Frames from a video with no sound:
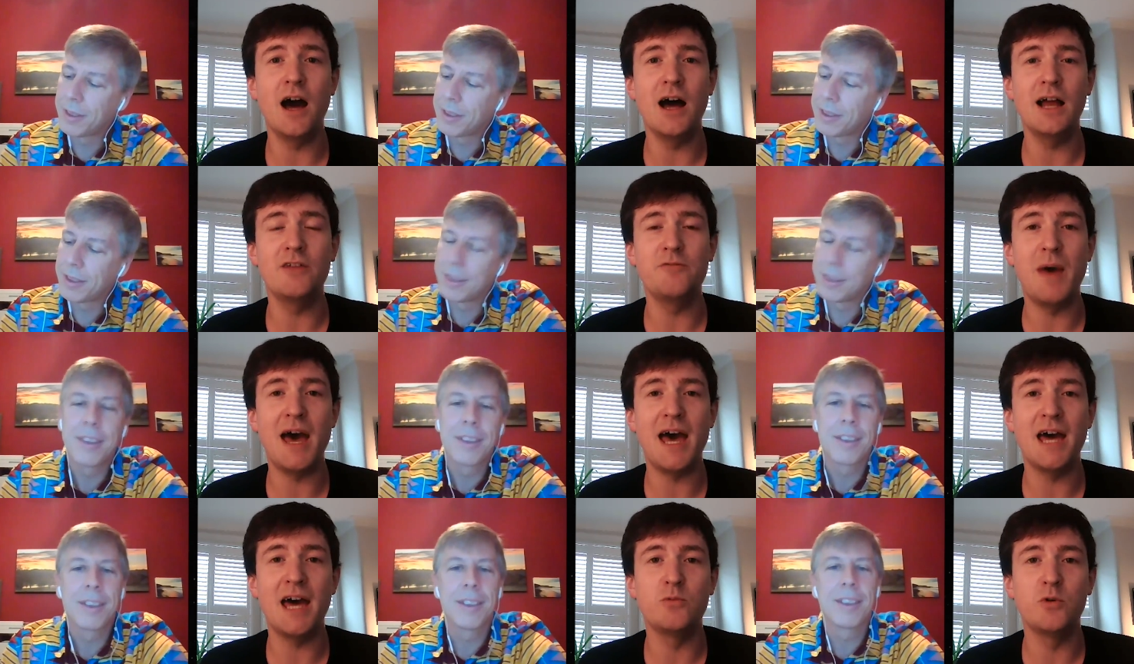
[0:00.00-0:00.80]
Speaker 1: The Isle
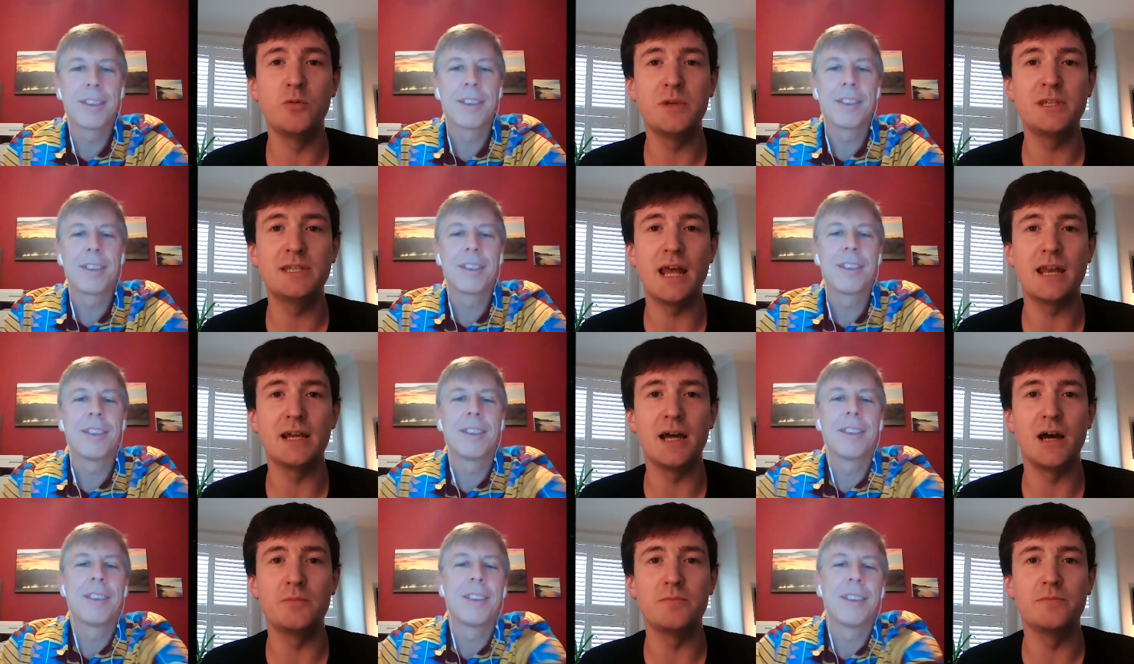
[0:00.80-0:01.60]
of Man will be
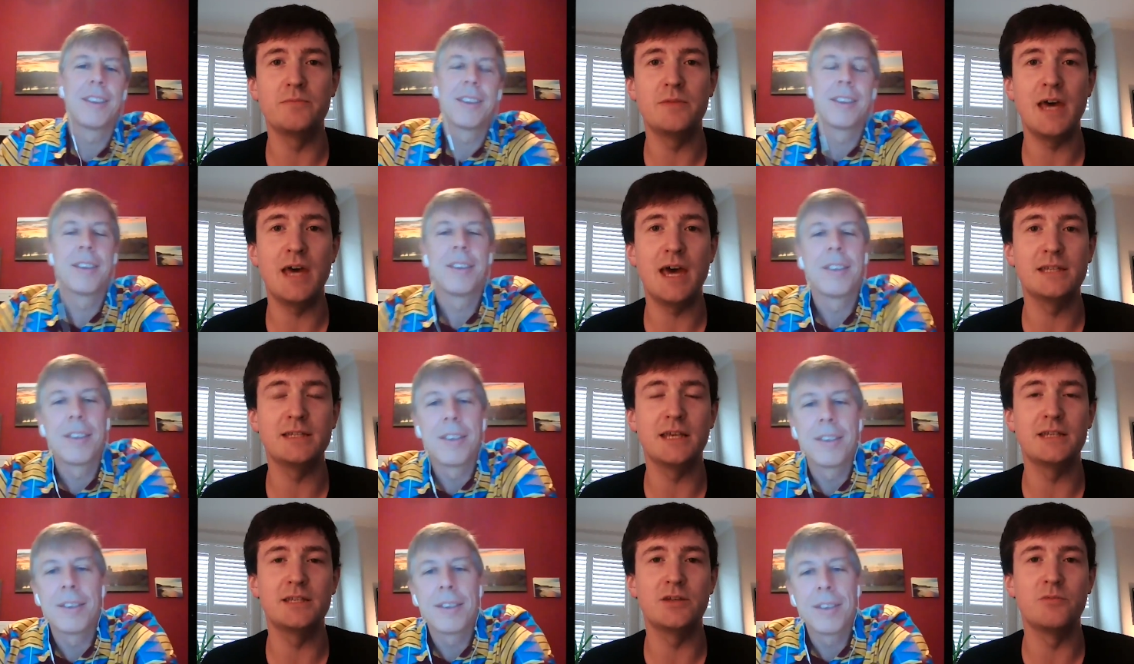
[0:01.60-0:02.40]
setting up their
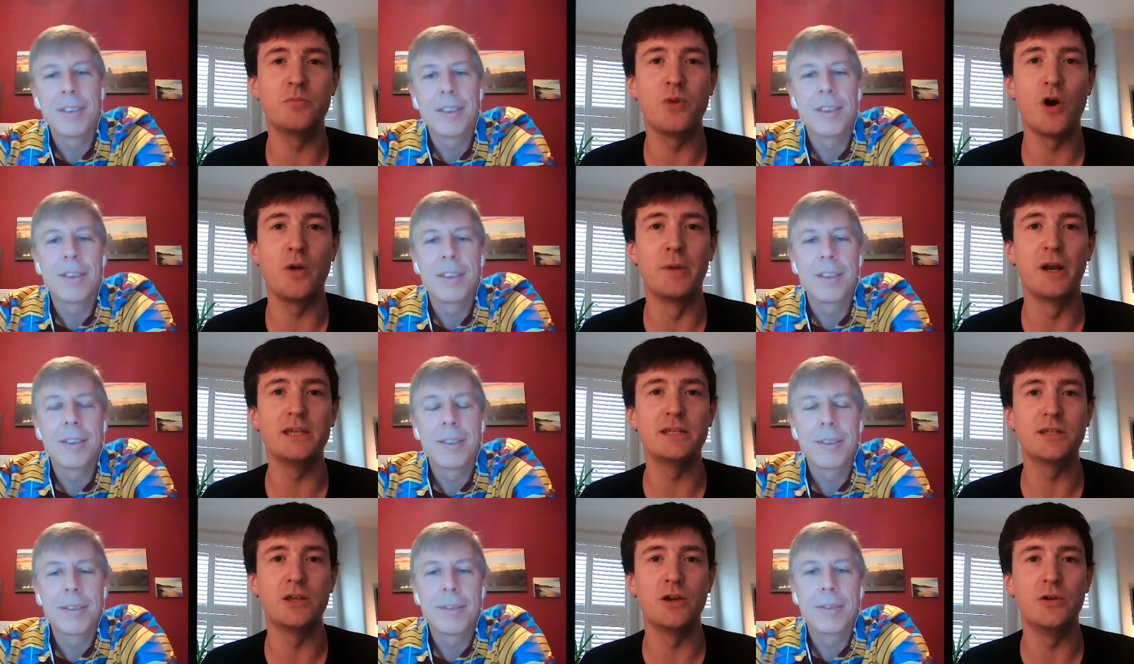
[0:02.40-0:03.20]
system
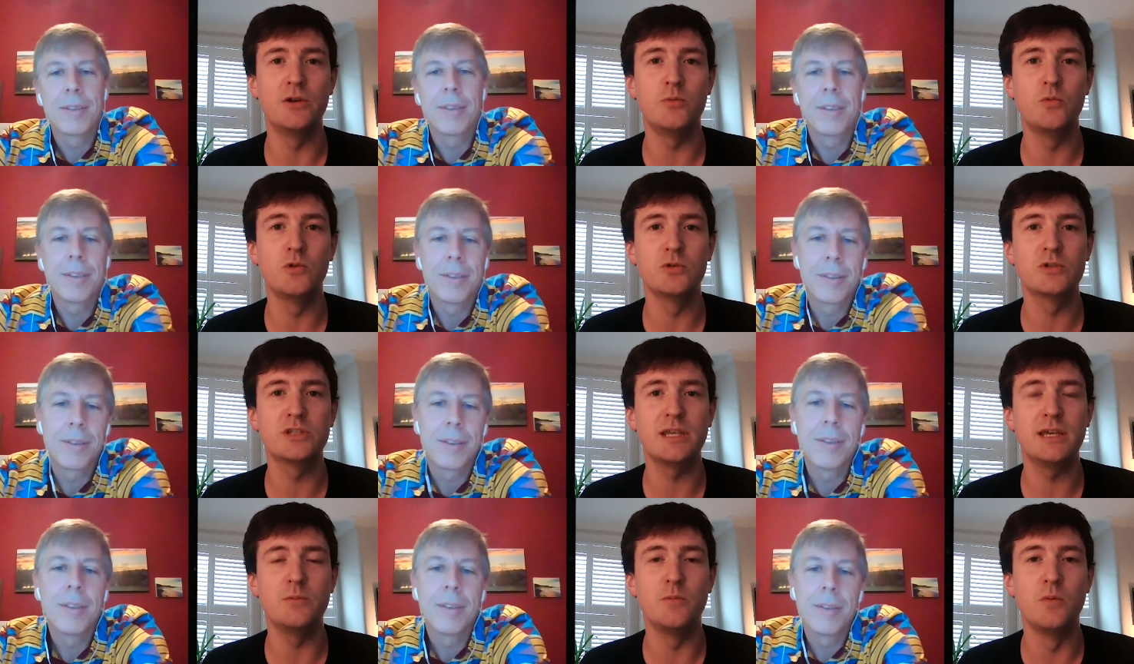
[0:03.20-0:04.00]
properly soon, and we'll
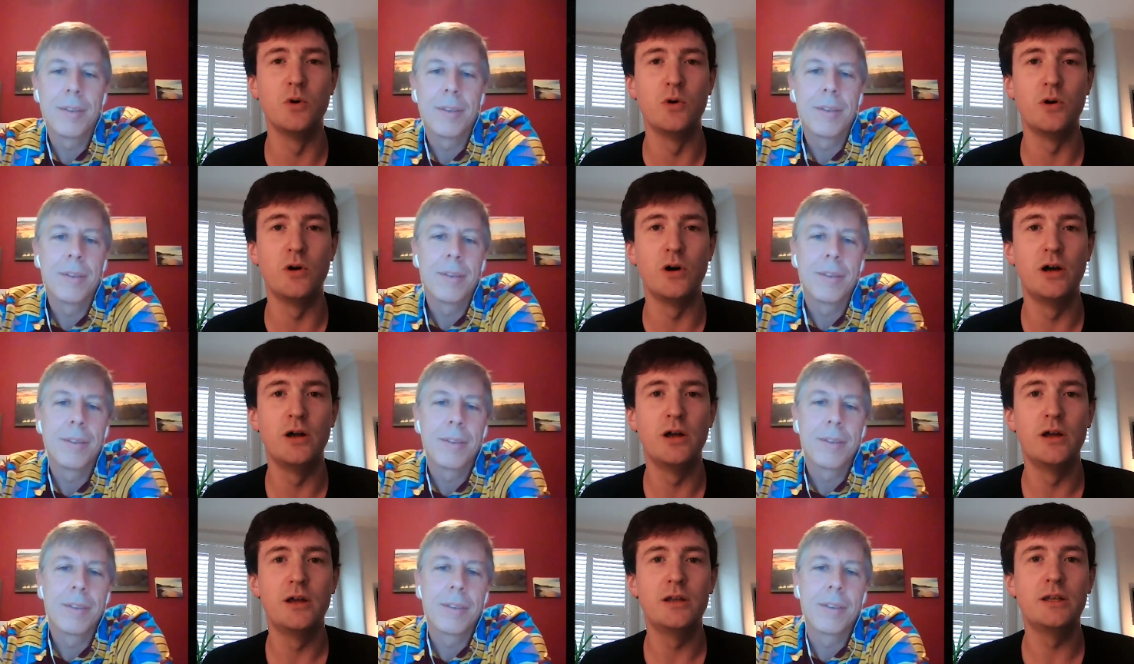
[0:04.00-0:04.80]
see
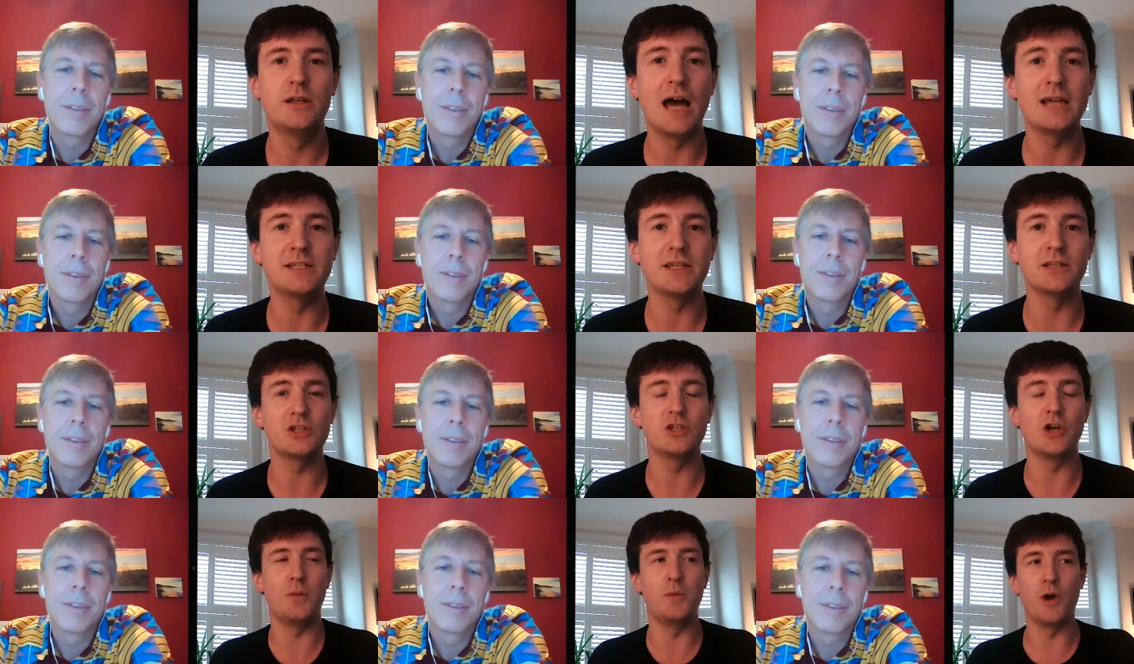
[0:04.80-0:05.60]
more
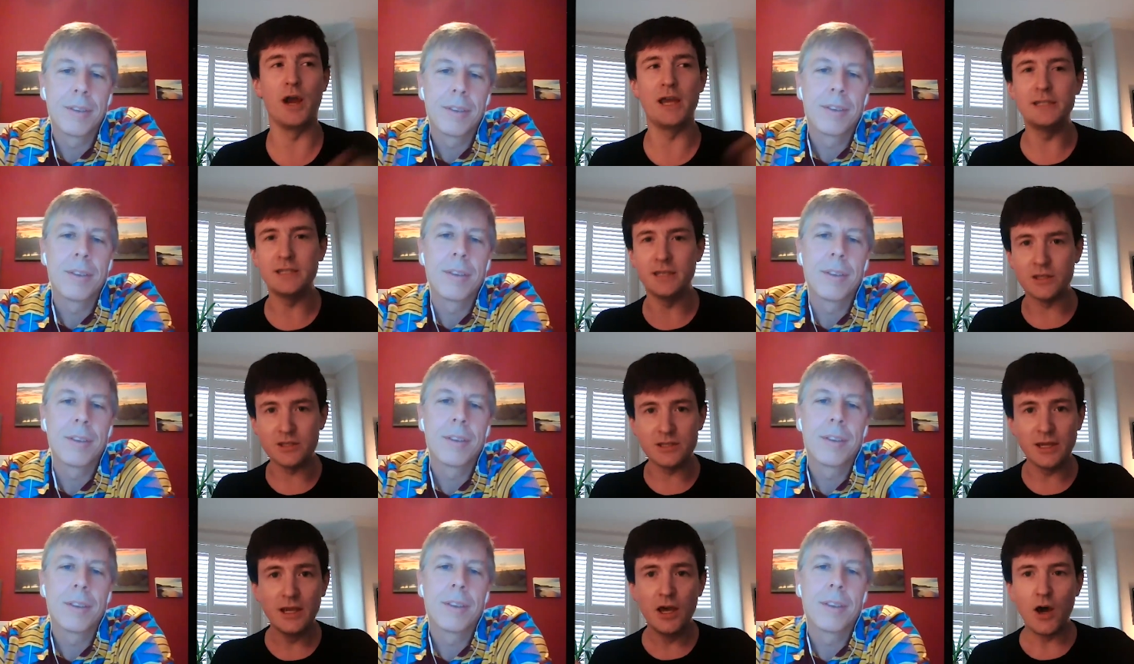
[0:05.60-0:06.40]
licensed
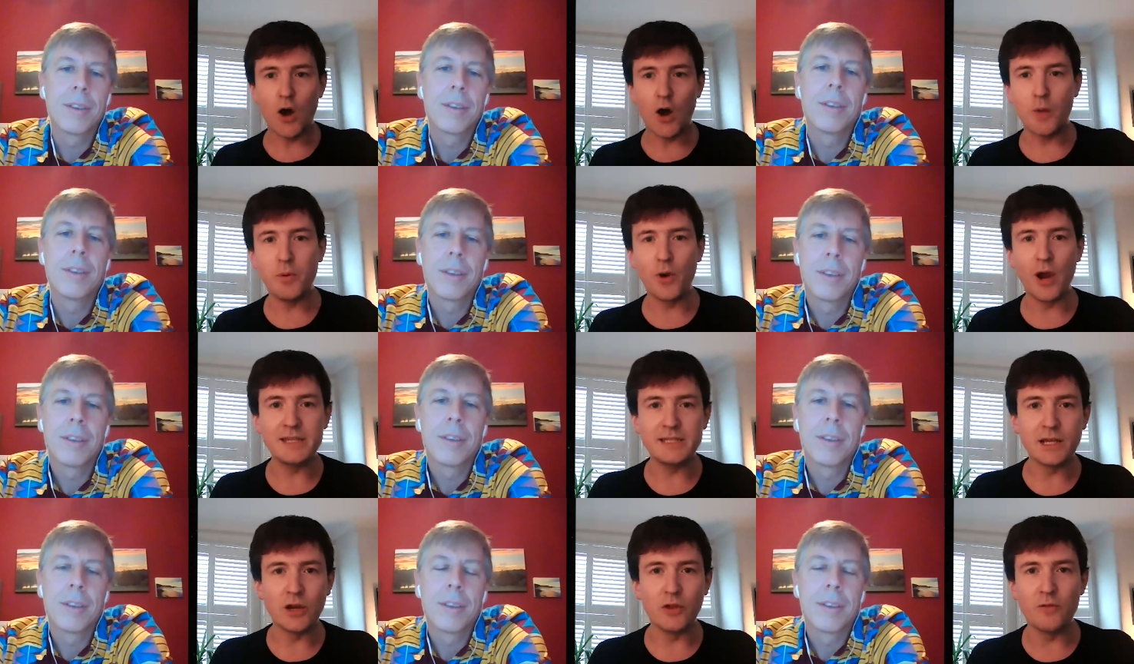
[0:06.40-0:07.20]
operators
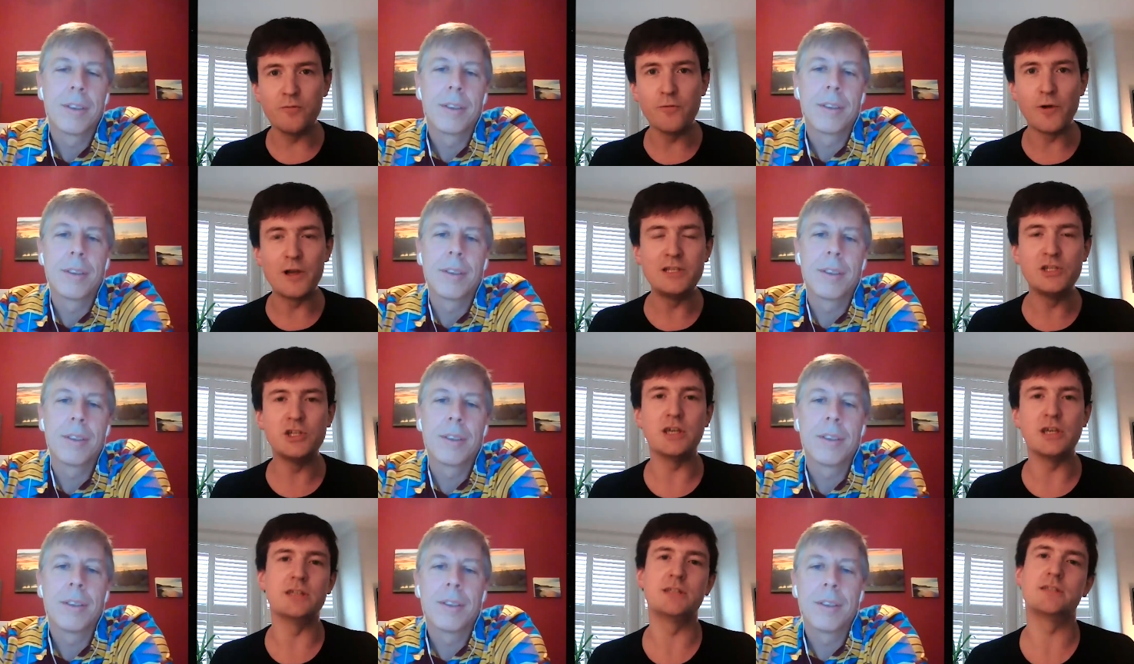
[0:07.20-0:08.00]
operating on the
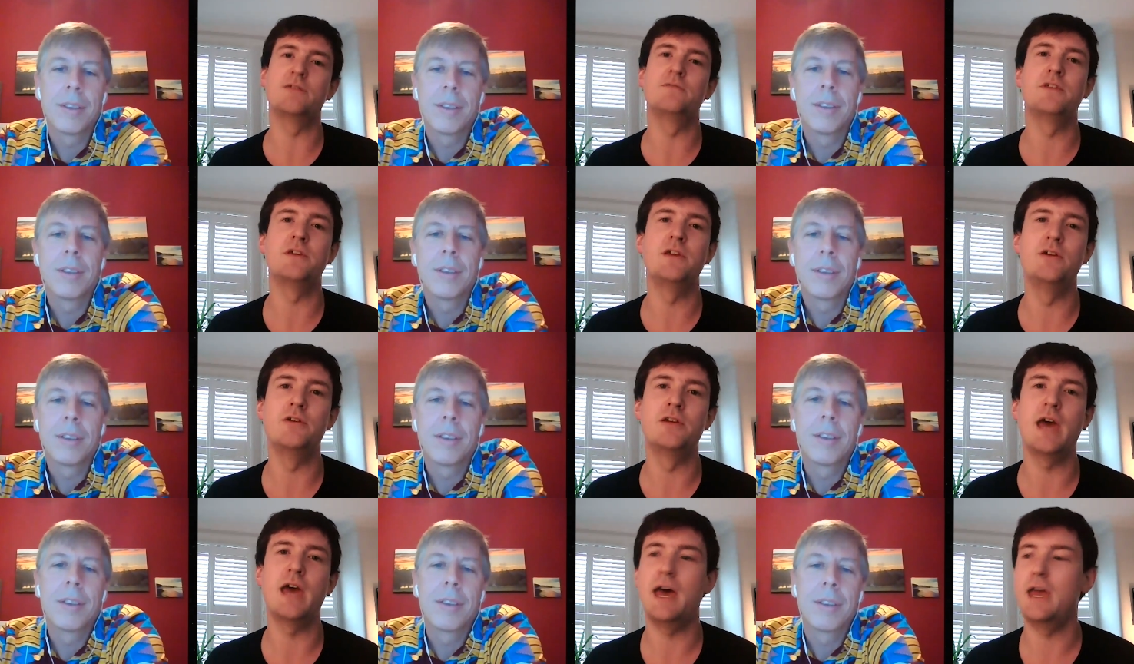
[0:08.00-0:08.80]
fringes of
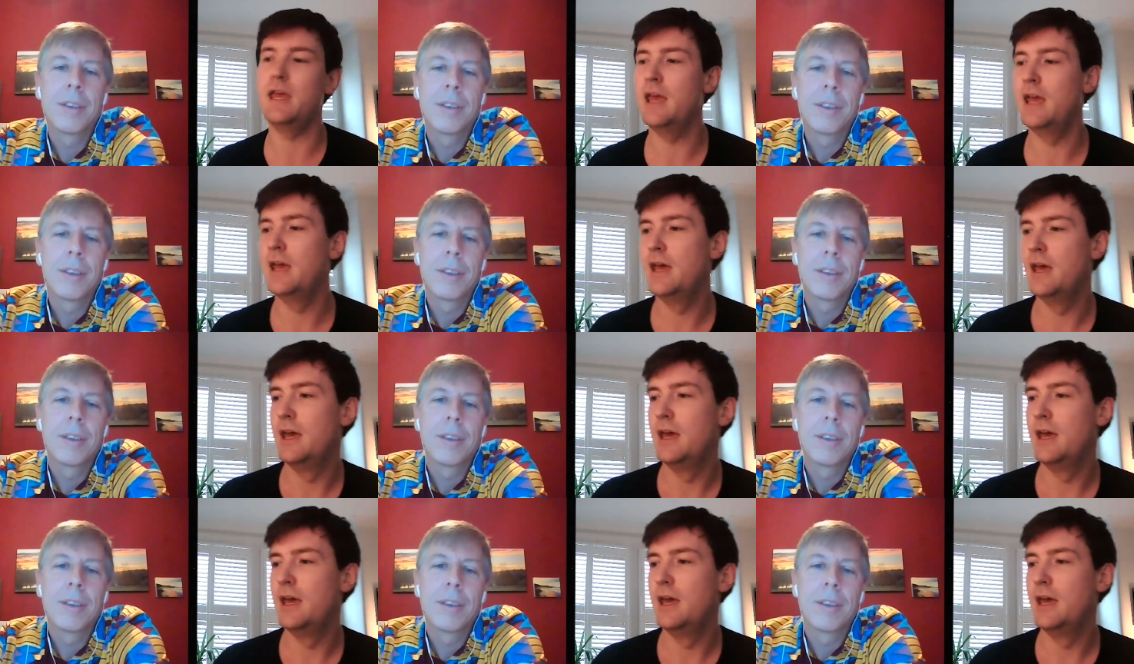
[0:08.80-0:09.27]
the UK